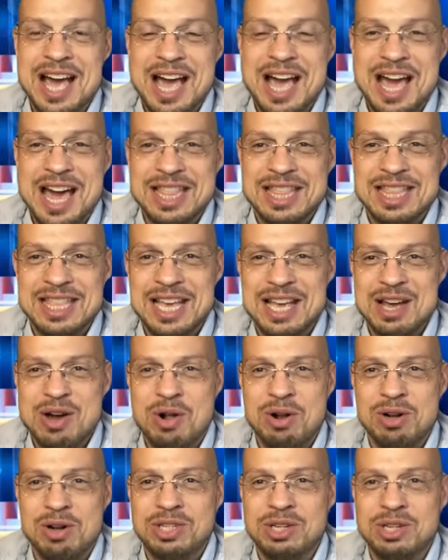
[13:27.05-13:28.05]
And they
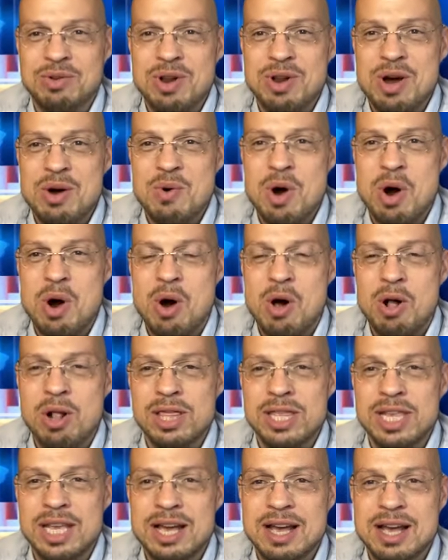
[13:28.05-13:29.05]
also know
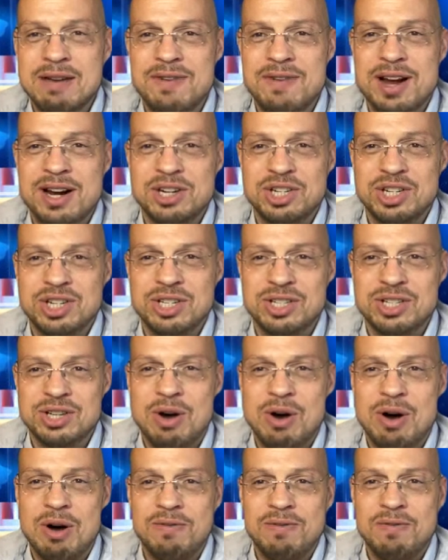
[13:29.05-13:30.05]
all the versions
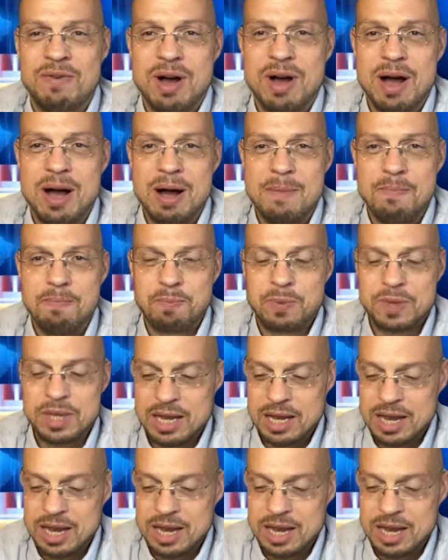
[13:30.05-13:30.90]
of um,